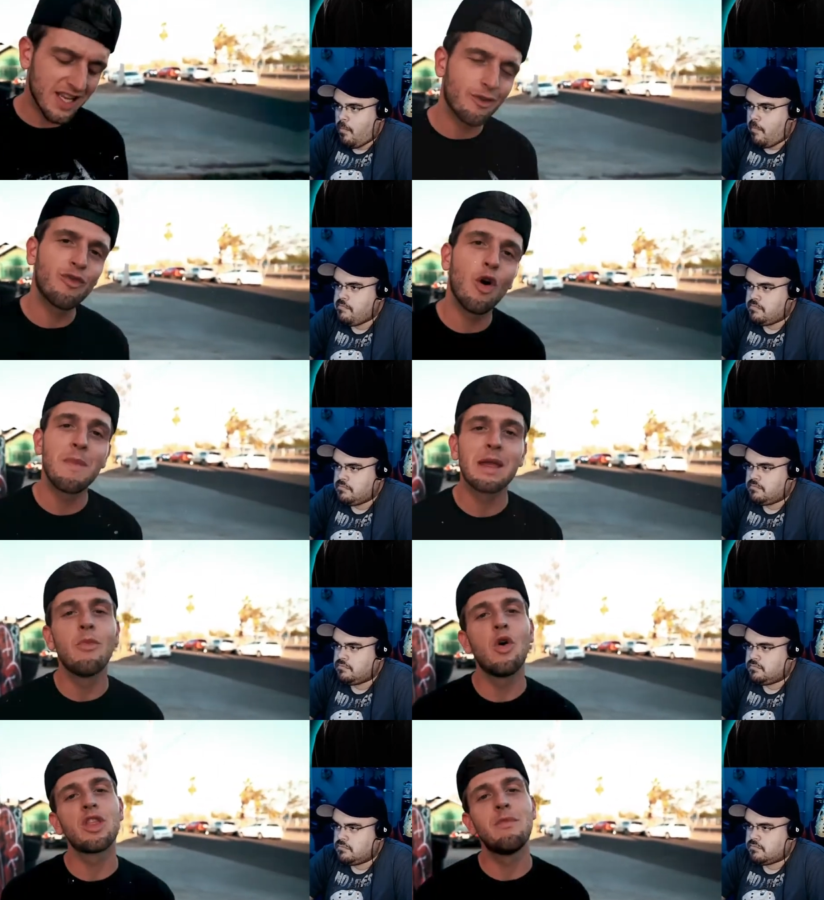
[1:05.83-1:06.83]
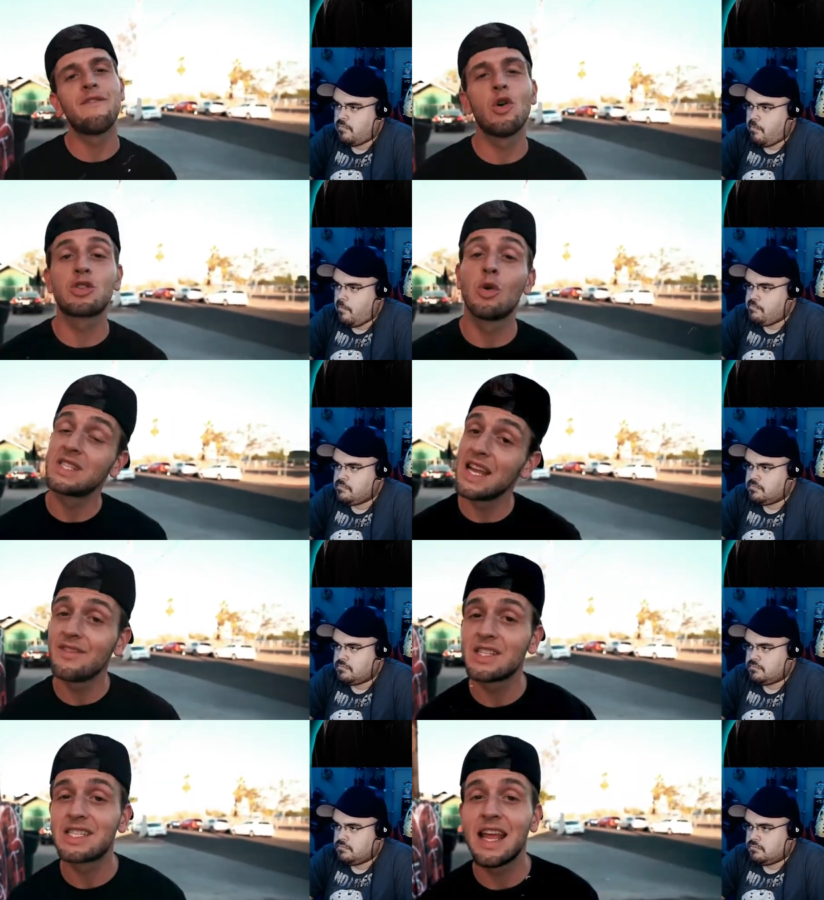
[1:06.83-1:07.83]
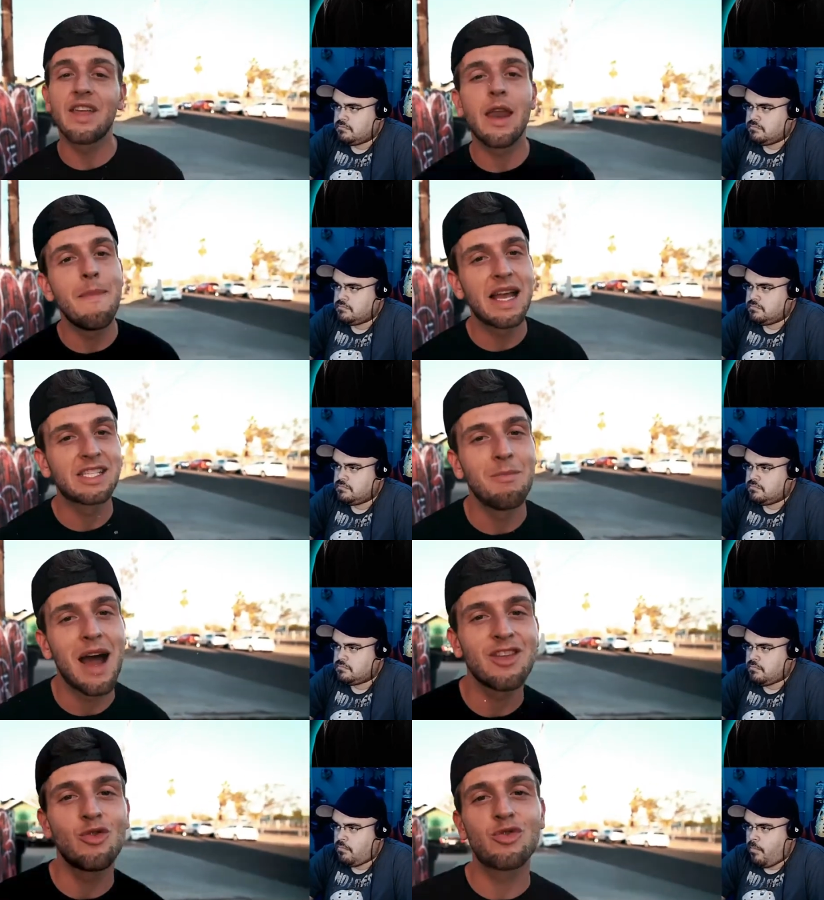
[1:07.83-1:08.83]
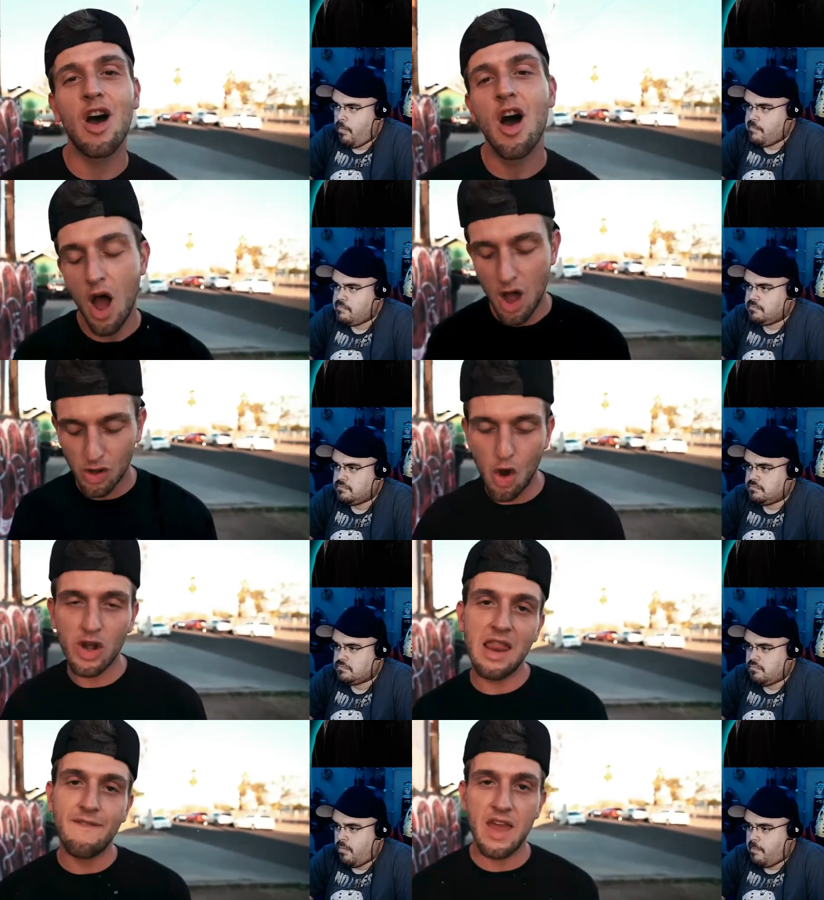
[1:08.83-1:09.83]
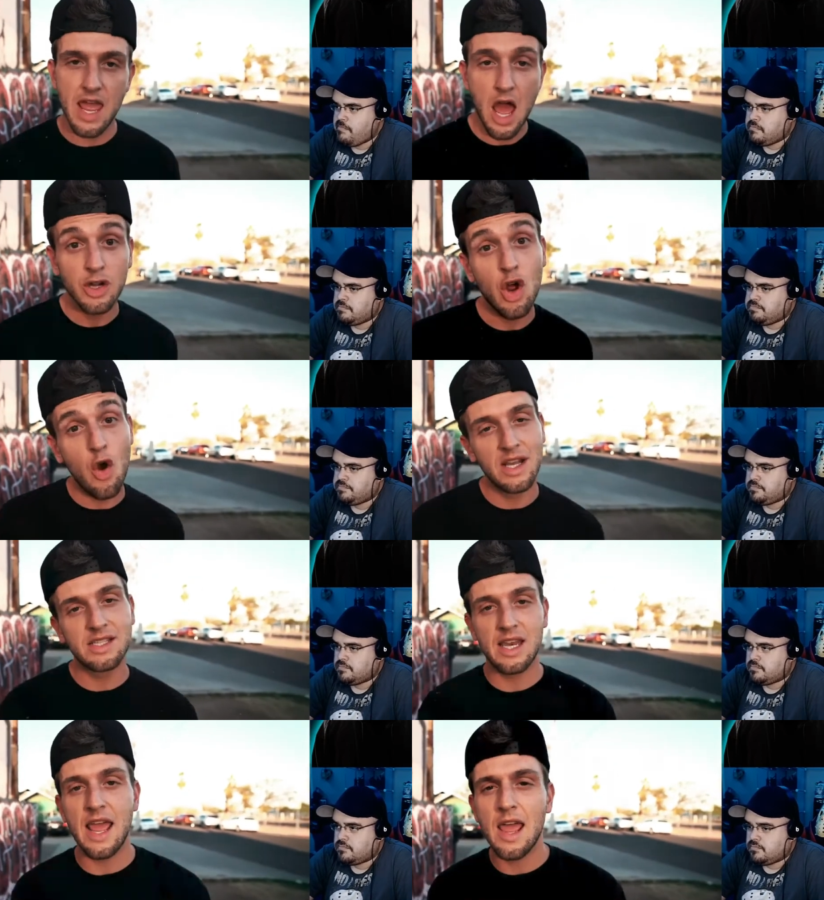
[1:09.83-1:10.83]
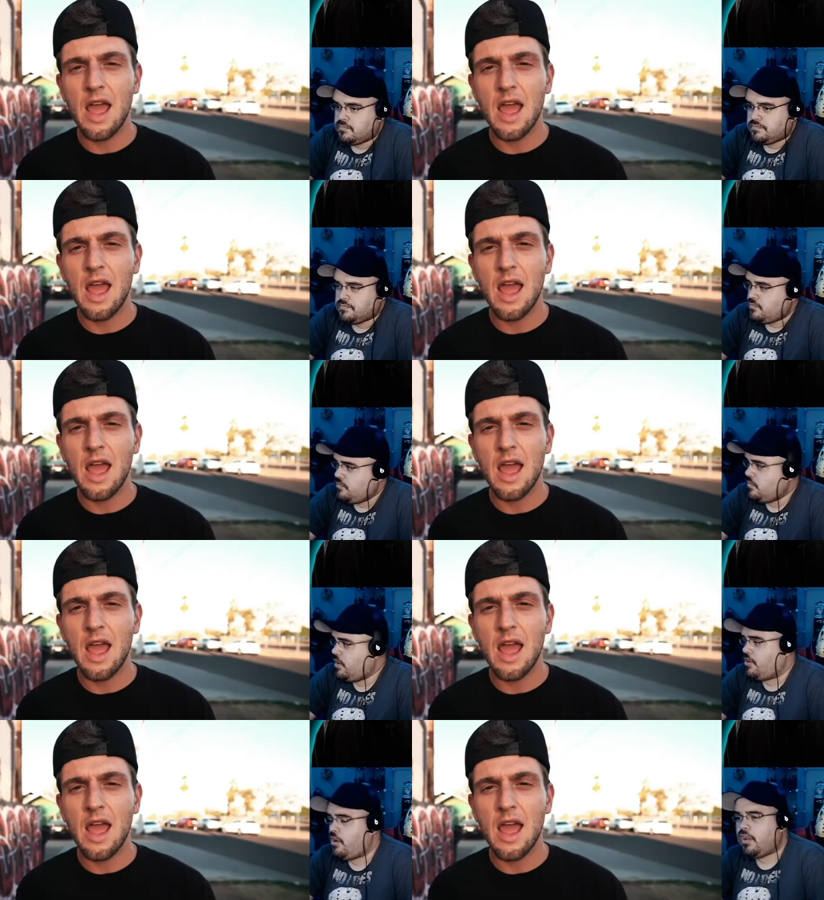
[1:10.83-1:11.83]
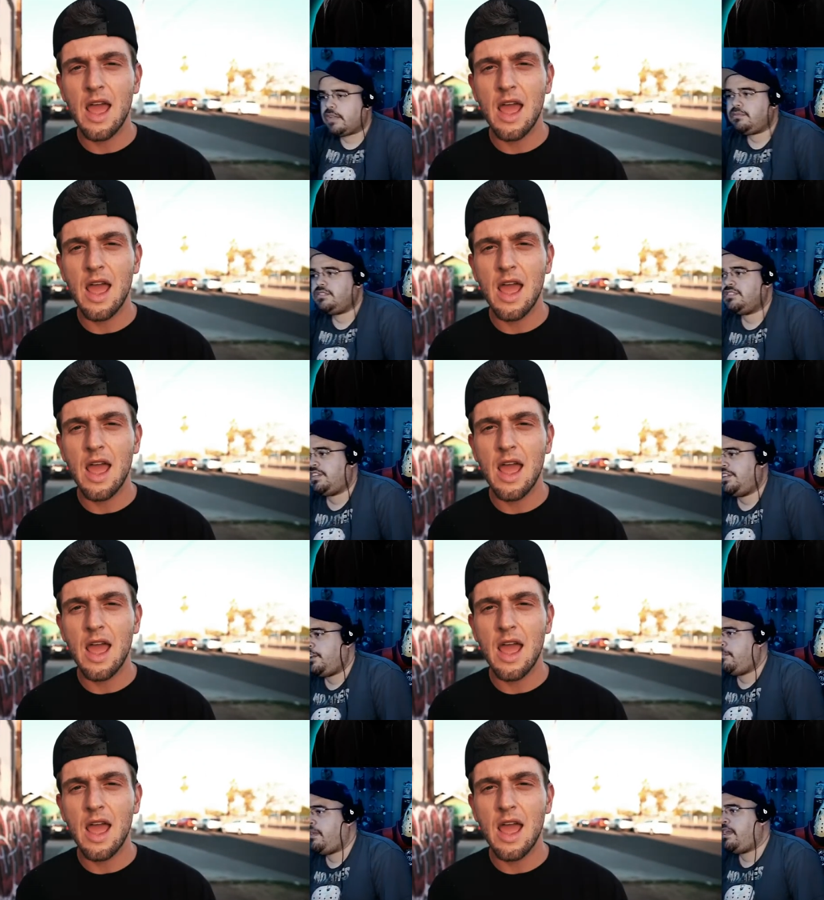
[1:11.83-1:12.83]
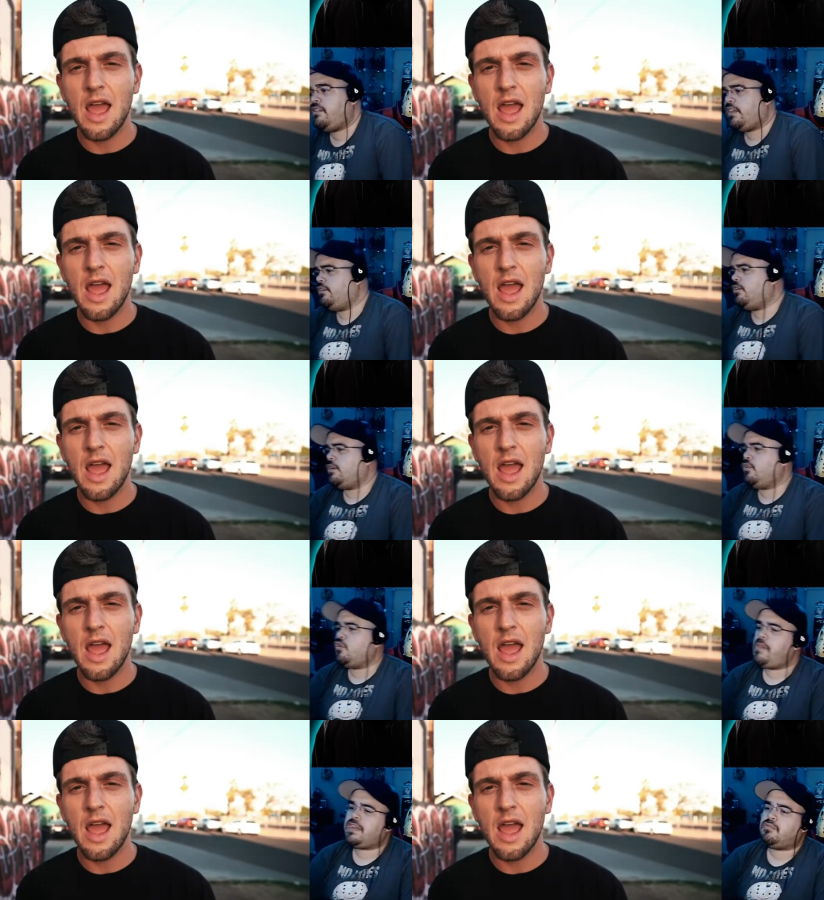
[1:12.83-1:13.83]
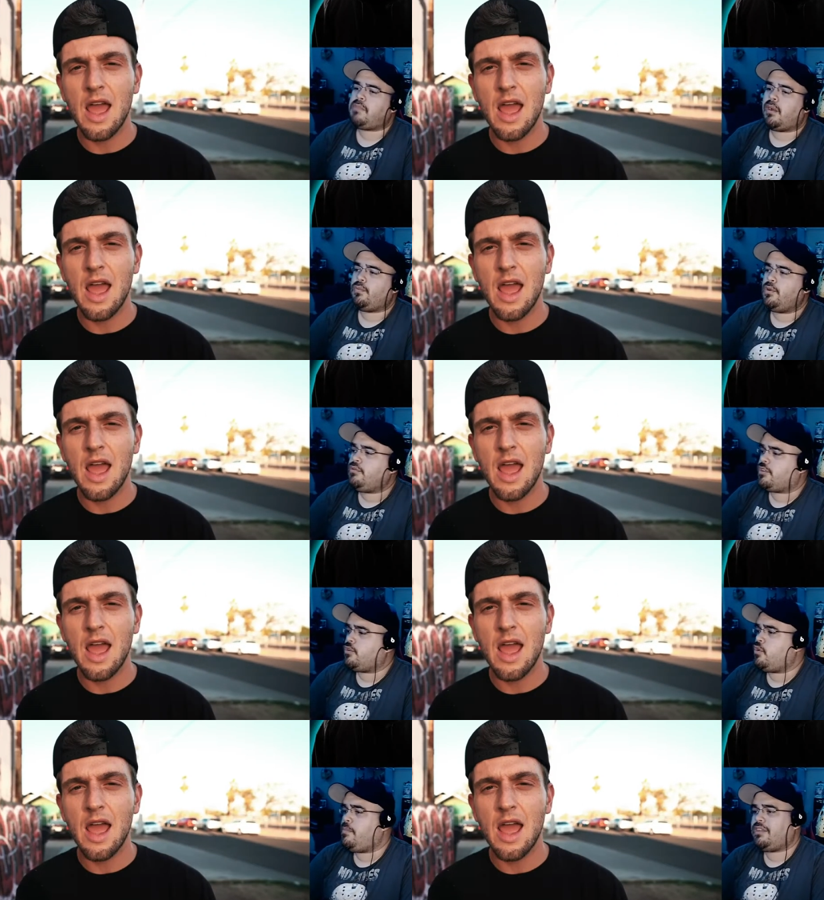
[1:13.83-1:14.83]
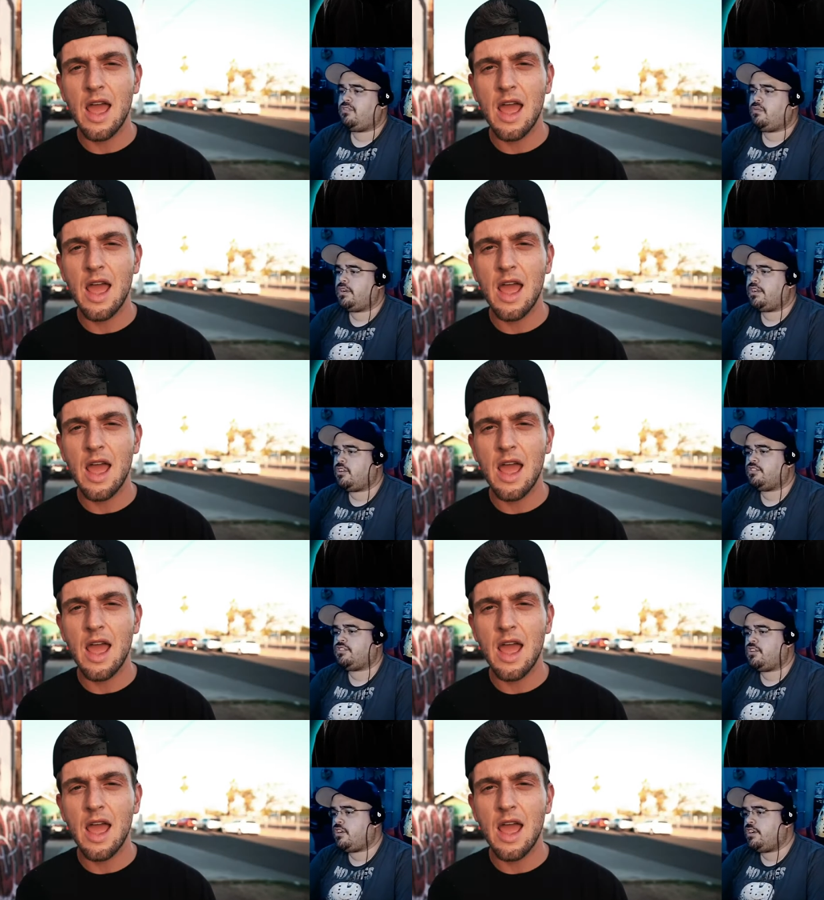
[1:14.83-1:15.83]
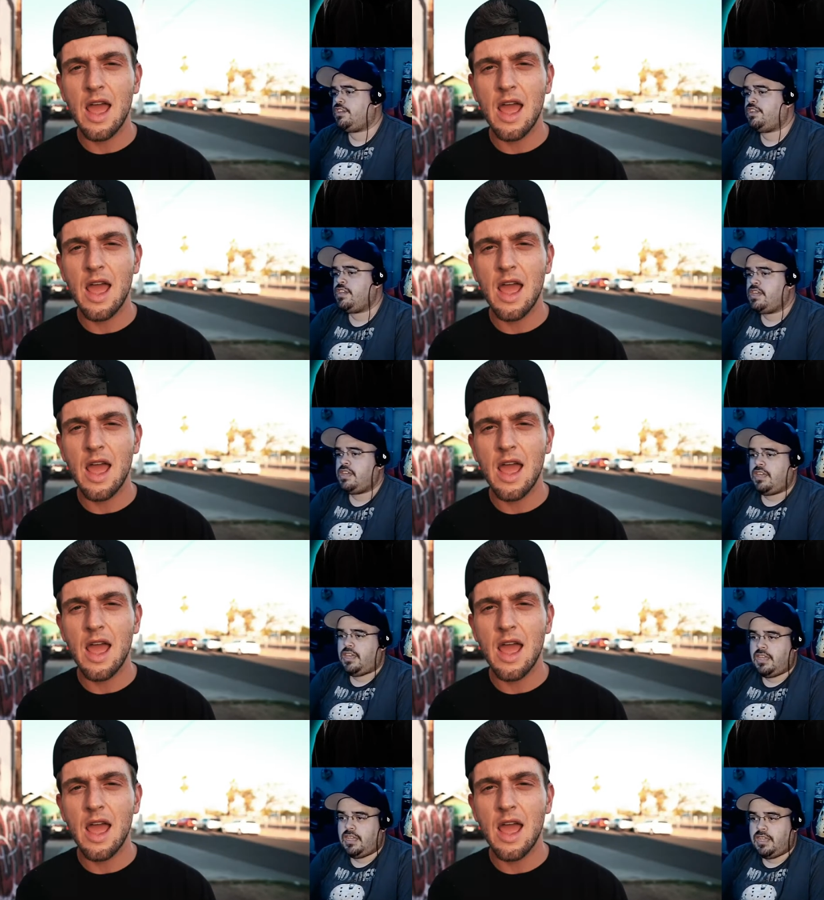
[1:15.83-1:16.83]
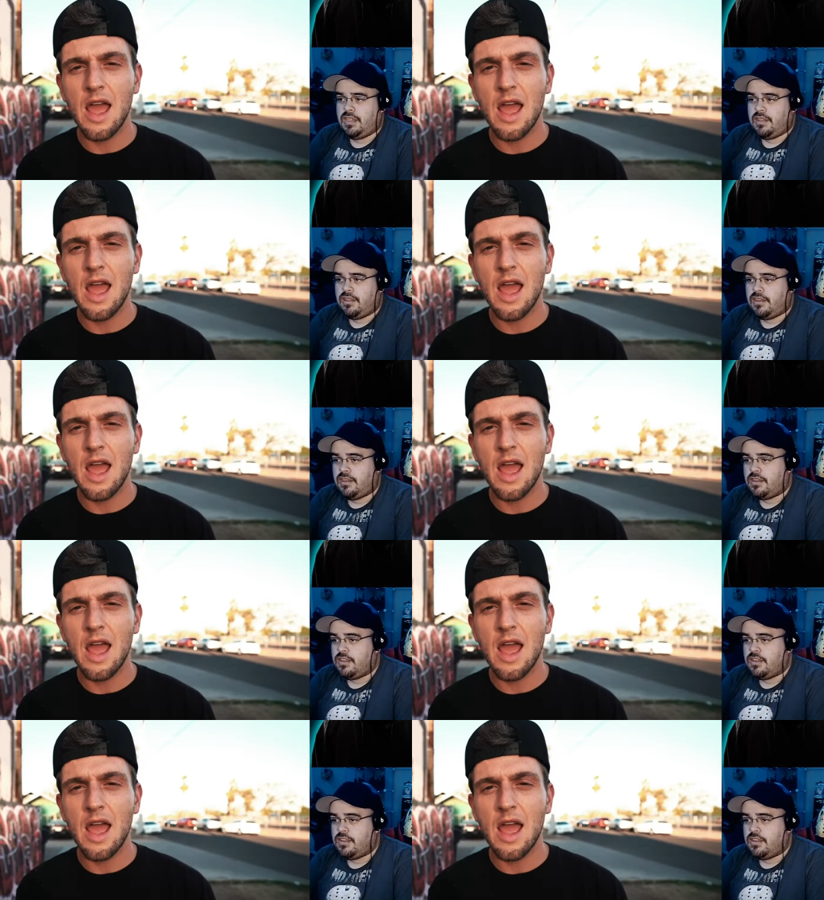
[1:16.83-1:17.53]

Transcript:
Speaker 1: that I wrote make more than my folks, so it's safe to say that I master my youth, huh? Go and elevate, don't hesitate.
Speaker 2: Yo, like when you're saying here, man, like, yo, I'm going back to my roots. I'm going back to where it all started. And, uh,